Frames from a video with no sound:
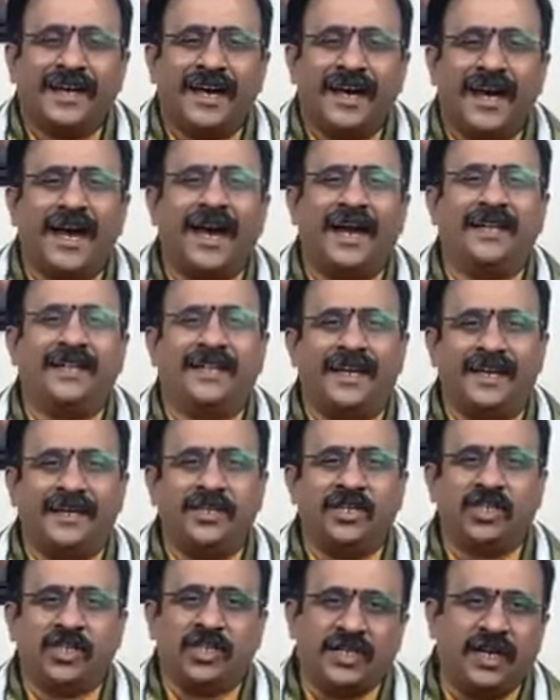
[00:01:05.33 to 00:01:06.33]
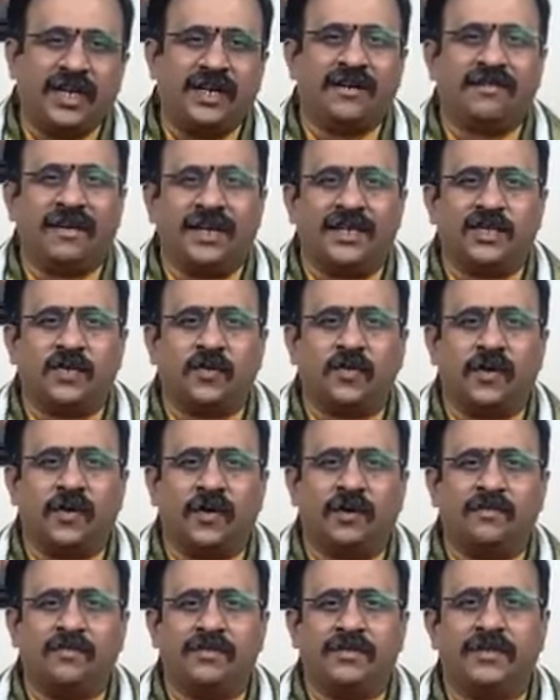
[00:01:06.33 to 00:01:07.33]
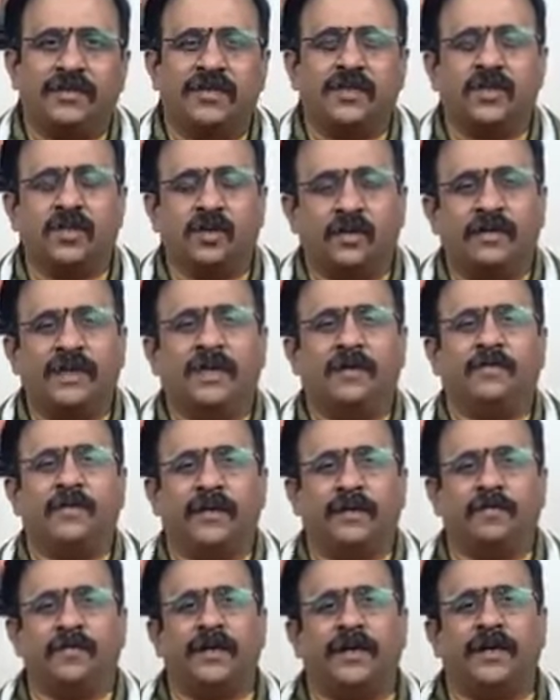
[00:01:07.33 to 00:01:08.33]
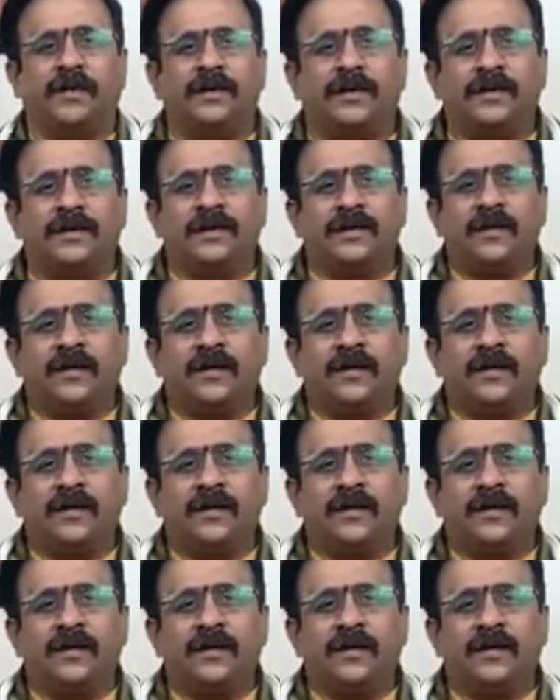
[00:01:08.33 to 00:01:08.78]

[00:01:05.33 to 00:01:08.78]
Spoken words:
And then she transformed so many people,